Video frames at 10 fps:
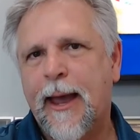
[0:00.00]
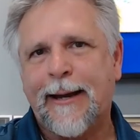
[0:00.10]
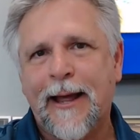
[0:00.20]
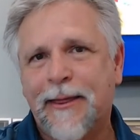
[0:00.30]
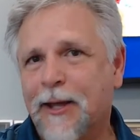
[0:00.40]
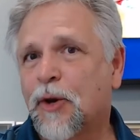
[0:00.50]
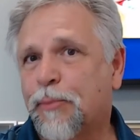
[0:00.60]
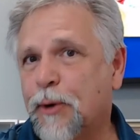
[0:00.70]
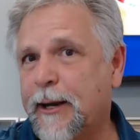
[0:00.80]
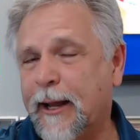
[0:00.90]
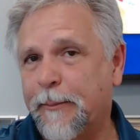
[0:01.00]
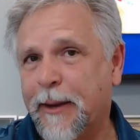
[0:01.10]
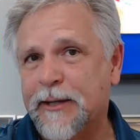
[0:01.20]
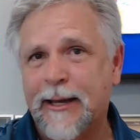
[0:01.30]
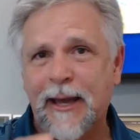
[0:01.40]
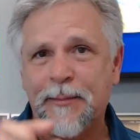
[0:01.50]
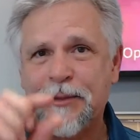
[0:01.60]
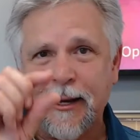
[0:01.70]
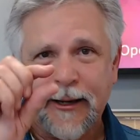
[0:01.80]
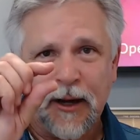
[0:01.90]
And I think they're breeding because I keep
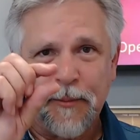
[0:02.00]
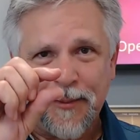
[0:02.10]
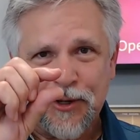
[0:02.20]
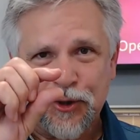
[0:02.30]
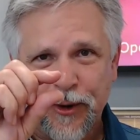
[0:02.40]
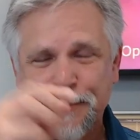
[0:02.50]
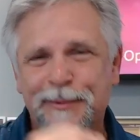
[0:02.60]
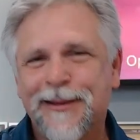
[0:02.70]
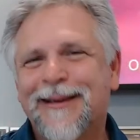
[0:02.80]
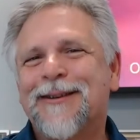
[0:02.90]
seeing little baby shrimp.